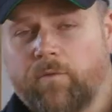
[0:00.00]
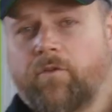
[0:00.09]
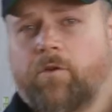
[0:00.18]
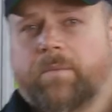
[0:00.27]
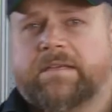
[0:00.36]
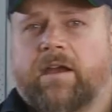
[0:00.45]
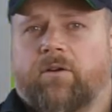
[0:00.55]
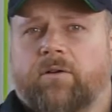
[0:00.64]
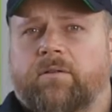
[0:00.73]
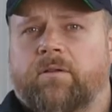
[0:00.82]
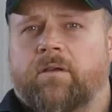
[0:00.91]
for your
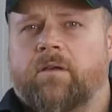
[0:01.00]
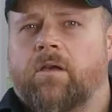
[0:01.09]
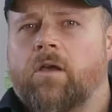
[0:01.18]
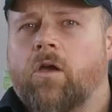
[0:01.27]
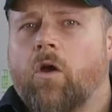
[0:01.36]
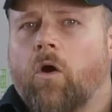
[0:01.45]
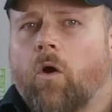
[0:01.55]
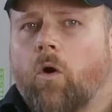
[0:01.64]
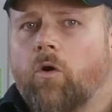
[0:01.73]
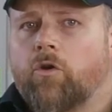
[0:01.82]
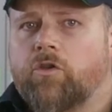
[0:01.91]
material,
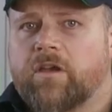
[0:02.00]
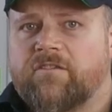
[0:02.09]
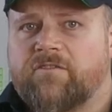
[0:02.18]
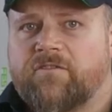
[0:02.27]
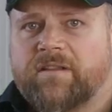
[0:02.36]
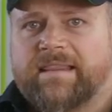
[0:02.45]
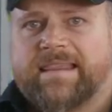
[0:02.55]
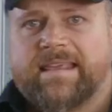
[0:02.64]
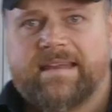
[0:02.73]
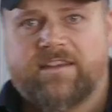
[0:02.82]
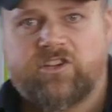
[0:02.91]
or you can fit
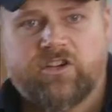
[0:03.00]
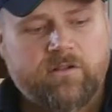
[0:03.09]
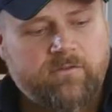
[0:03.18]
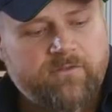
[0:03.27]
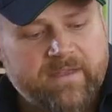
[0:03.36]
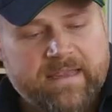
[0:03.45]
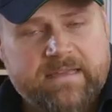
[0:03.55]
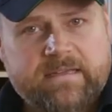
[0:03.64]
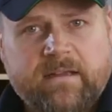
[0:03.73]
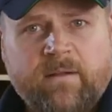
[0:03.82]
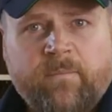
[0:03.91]
the additional
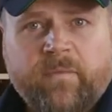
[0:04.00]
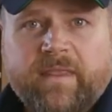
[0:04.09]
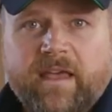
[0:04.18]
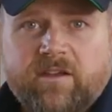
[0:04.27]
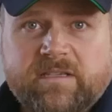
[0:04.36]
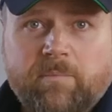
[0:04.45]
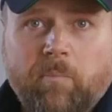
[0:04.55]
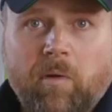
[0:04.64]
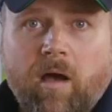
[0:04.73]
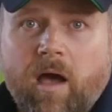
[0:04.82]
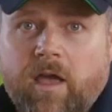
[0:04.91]
feet that are
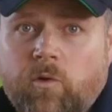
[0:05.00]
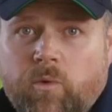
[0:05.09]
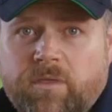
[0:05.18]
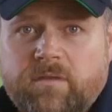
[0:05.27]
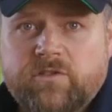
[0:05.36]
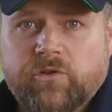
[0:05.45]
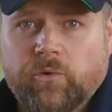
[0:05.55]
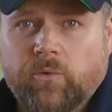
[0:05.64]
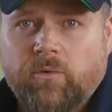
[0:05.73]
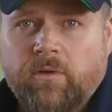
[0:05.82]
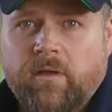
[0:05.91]
supplied with the
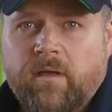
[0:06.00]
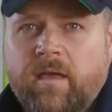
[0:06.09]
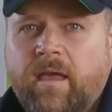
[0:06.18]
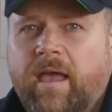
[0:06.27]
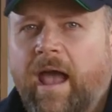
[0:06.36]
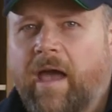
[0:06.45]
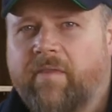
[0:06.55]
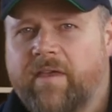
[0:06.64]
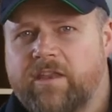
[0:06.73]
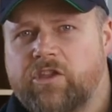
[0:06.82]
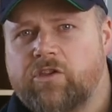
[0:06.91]
tool and
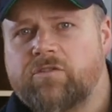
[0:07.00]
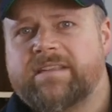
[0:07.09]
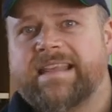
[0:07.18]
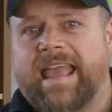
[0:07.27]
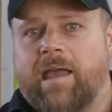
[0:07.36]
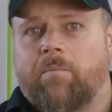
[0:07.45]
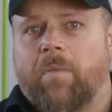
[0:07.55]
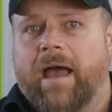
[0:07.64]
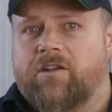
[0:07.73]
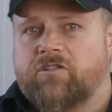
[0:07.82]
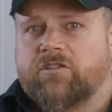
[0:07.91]
then use the
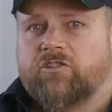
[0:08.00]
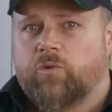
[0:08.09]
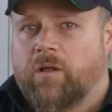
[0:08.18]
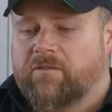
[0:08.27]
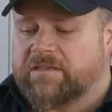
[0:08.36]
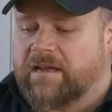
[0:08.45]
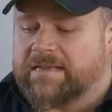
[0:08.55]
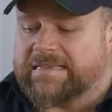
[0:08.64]
M112 size